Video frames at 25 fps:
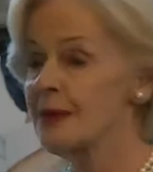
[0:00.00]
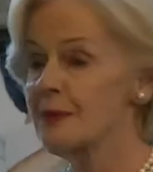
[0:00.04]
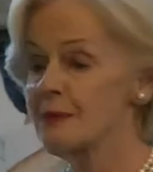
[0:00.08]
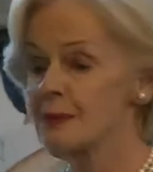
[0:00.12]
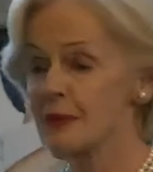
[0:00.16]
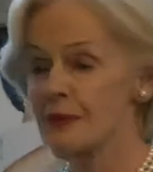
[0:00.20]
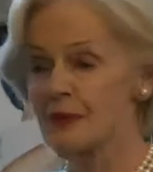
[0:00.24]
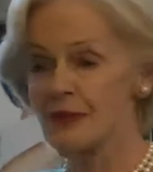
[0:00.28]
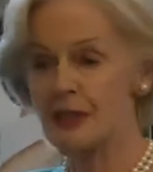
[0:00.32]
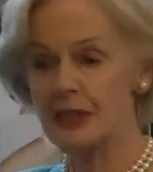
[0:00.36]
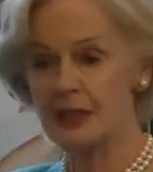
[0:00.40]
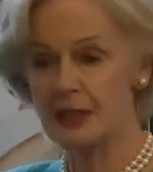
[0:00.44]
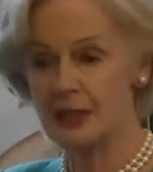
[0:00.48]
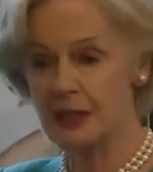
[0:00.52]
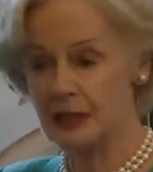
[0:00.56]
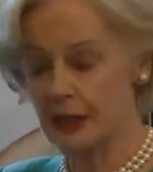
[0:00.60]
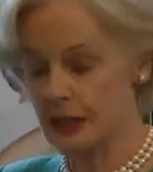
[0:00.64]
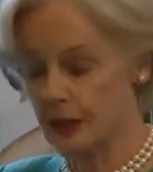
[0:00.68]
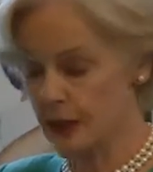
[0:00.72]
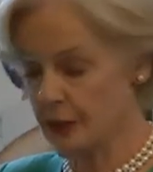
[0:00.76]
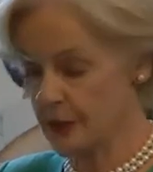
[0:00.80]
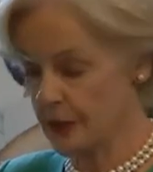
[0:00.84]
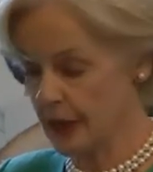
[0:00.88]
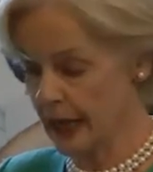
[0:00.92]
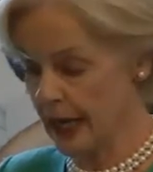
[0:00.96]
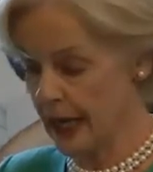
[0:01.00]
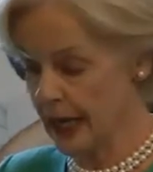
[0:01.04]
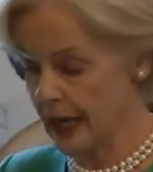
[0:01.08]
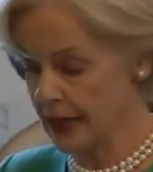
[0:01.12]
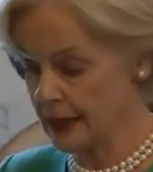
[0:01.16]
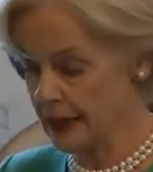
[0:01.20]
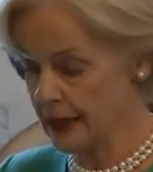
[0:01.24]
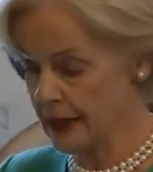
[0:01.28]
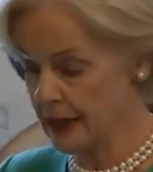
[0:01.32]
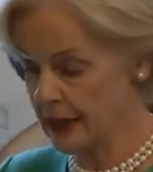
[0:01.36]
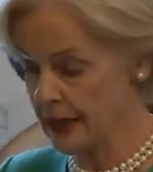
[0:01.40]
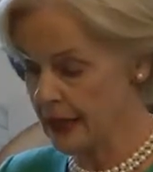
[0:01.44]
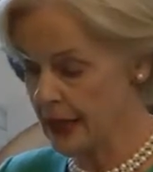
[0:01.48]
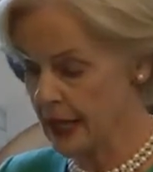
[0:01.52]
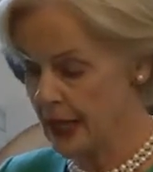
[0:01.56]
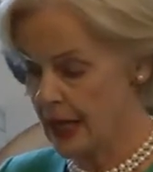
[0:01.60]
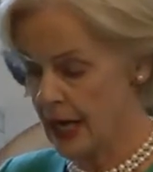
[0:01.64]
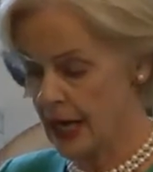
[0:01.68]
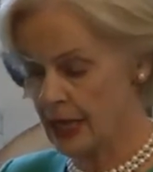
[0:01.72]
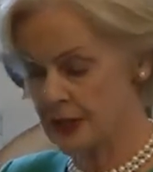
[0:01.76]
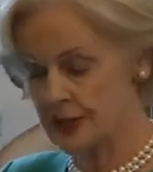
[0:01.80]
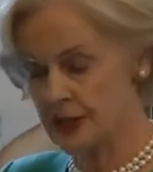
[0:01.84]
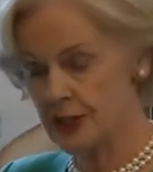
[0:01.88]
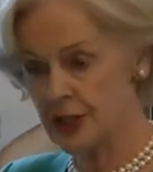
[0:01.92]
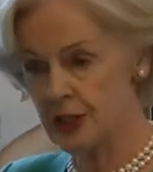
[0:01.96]
Professor Kulkarni
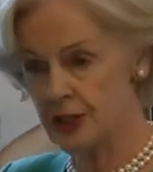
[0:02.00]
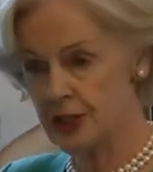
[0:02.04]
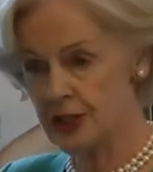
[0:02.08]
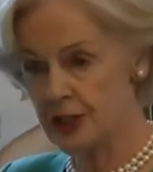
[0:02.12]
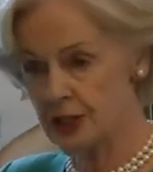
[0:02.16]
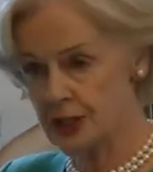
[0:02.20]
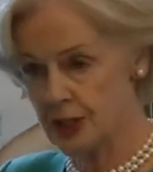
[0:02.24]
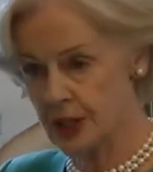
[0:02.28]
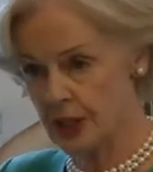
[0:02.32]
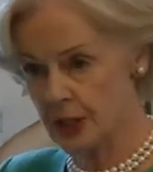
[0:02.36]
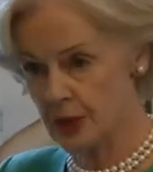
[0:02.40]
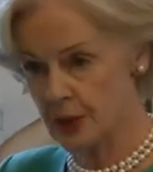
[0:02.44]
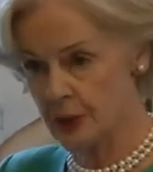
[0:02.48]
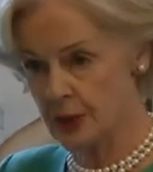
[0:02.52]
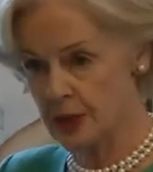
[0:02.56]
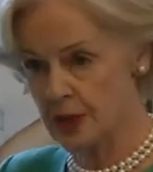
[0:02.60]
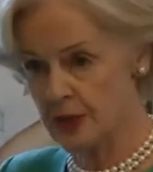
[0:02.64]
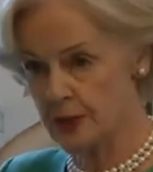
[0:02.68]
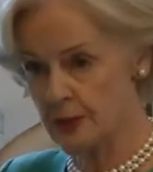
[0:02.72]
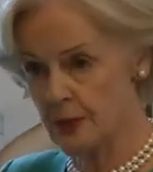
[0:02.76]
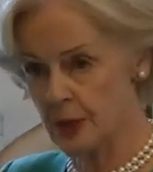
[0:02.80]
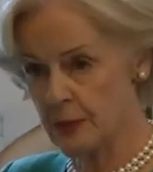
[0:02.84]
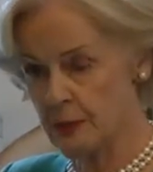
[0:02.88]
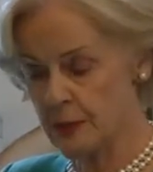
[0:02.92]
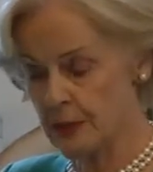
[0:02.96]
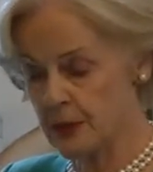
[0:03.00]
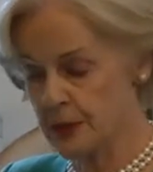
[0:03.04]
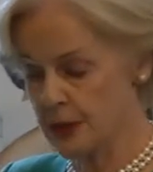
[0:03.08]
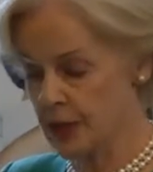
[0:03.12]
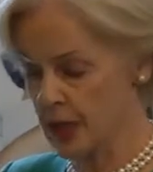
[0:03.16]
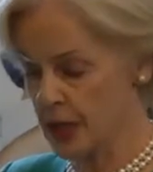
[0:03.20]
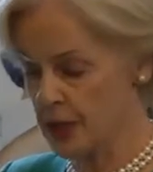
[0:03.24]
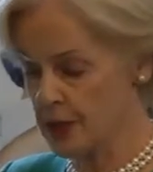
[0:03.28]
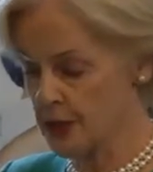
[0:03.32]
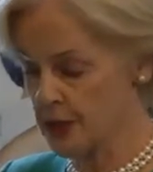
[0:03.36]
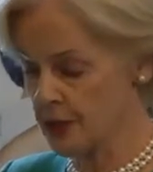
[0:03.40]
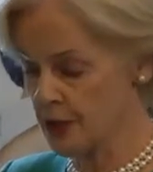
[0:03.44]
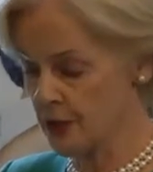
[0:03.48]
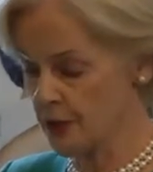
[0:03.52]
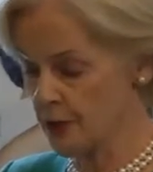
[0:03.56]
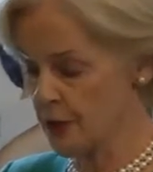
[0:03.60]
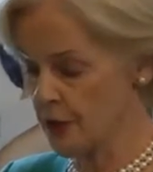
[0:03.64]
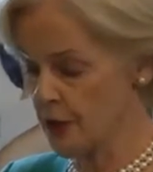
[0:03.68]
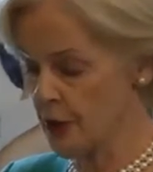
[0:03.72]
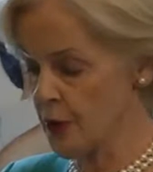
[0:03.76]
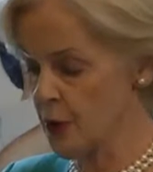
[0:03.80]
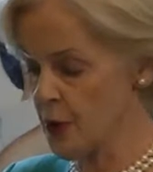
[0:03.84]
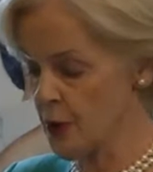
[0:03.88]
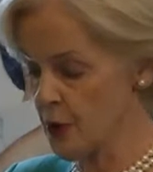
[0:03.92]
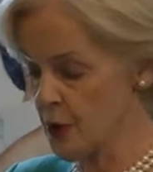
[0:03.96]
has a distinguished reputation
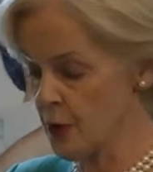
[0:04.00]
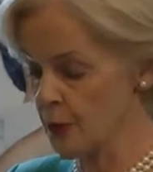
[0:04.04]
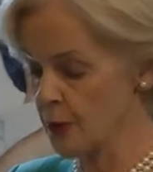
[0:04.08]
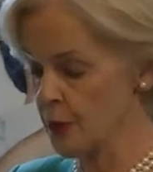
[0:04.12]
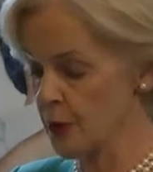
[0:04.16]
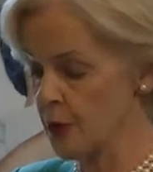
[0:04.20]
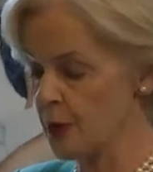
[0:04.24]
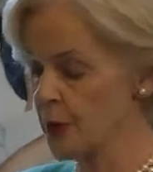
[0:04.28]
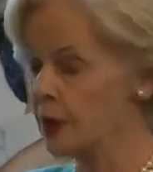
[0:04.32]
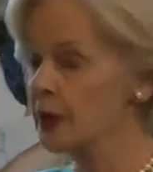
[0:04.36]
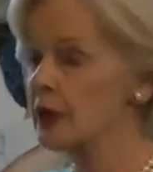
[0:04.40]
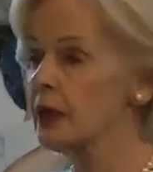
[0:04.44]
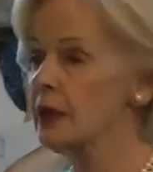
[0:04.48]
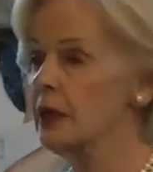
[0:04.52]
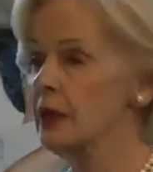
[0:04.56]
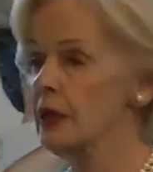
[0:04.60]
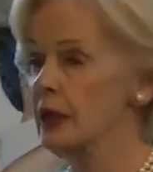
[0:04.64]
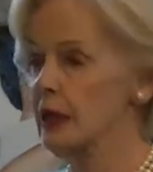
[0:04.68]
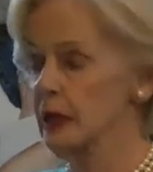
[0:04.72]
for her work